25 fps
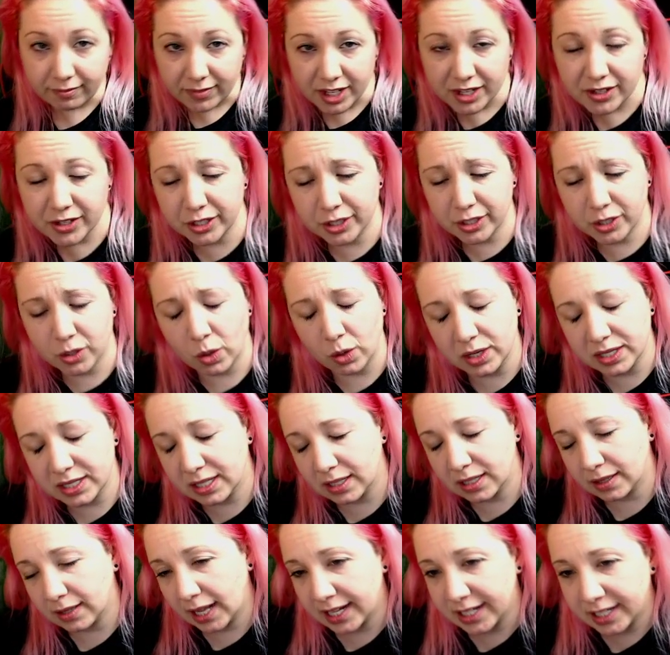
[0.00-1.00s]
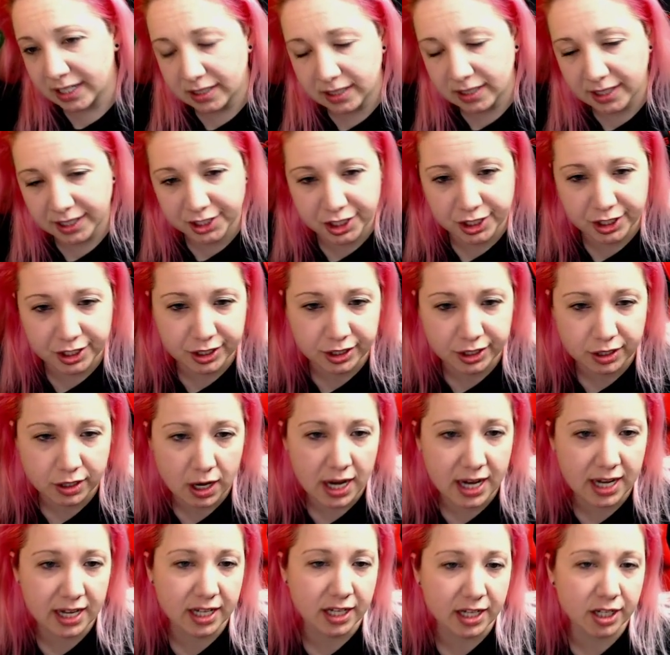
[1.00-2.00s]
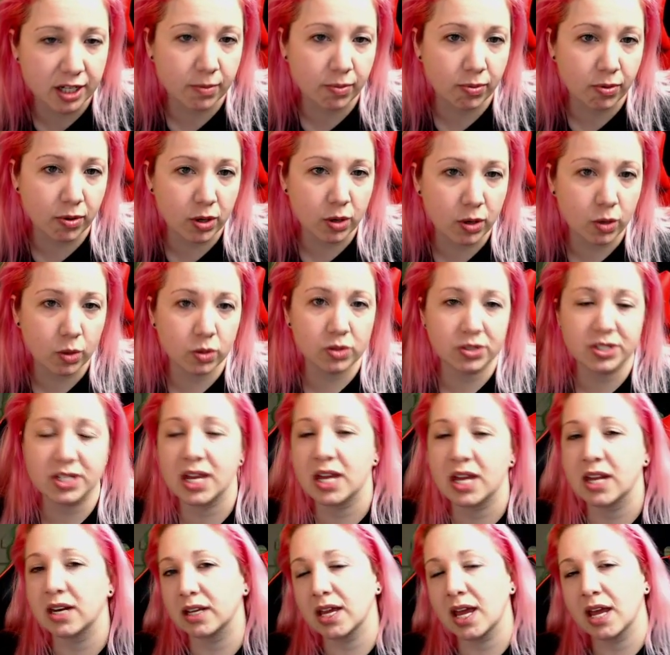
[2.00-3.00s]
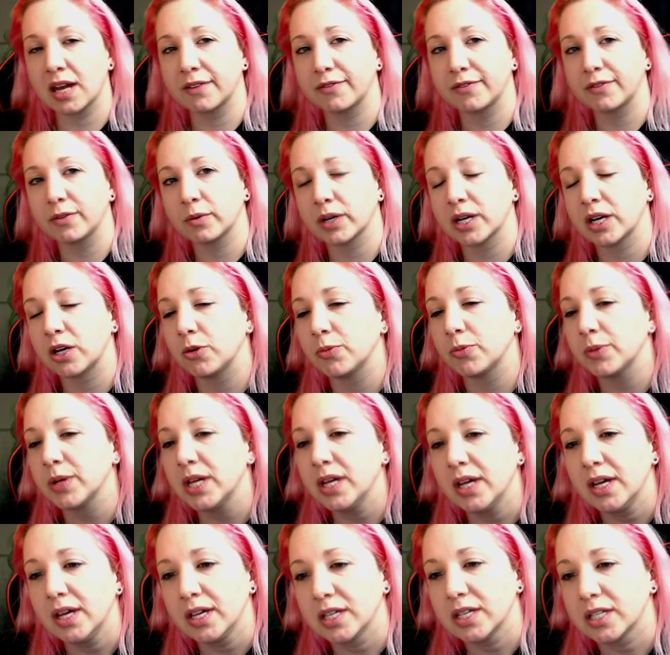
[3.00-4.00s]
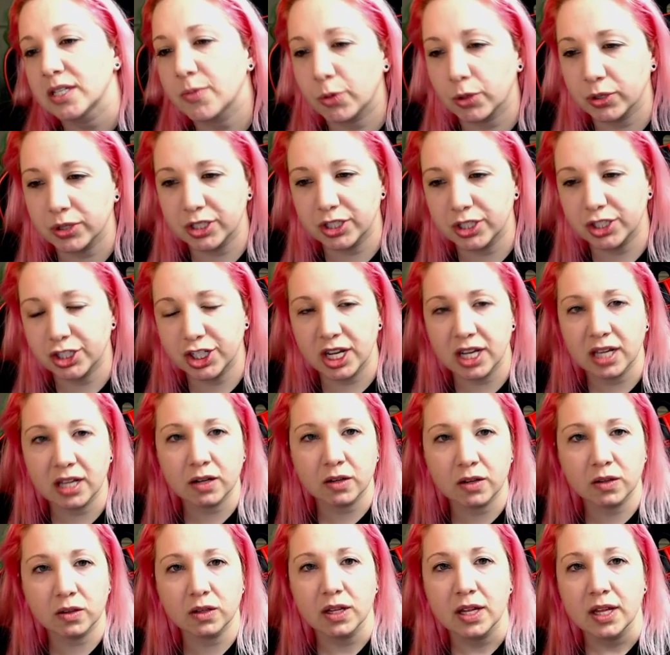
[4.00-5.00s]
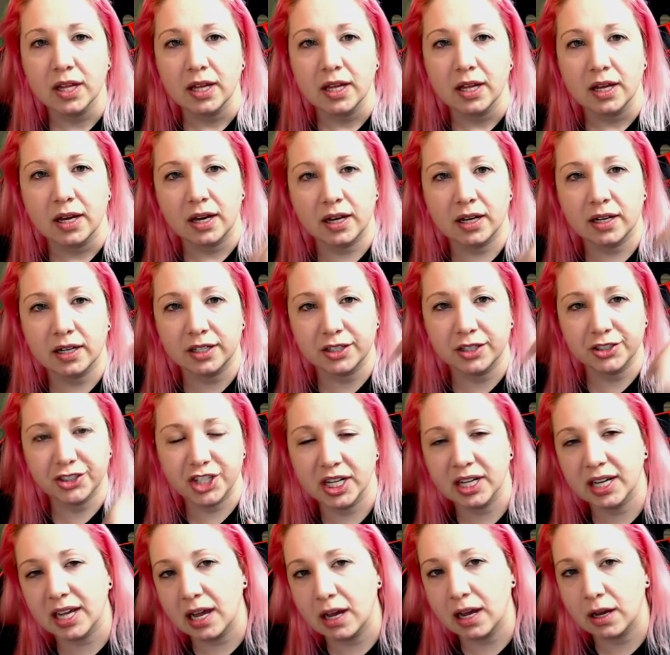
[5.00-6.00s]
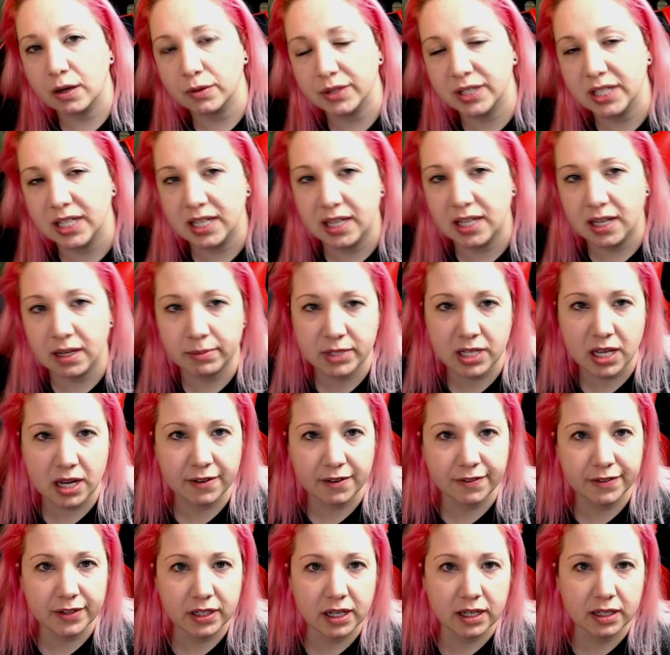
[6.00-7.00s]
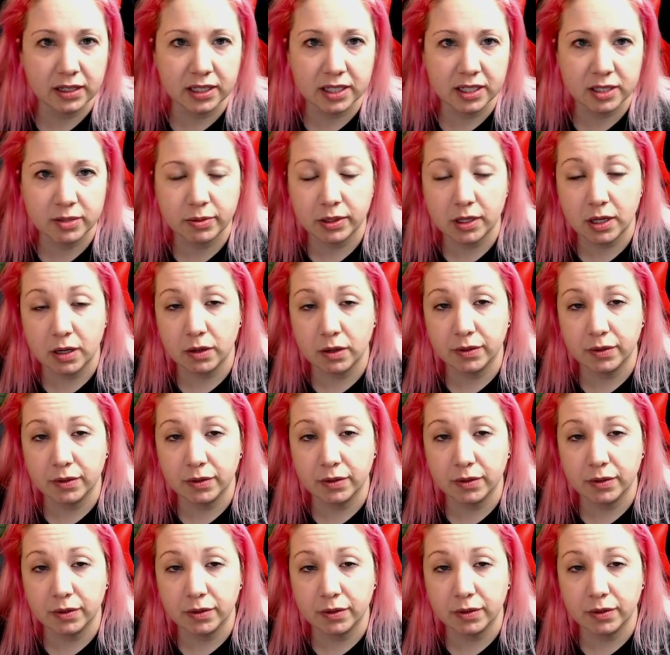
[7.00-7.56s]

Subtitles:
The toys, the Lightning Collection is great. Get your pre-orders in. Again, if you want to help support the channel, check out the Amazon affiliate links below.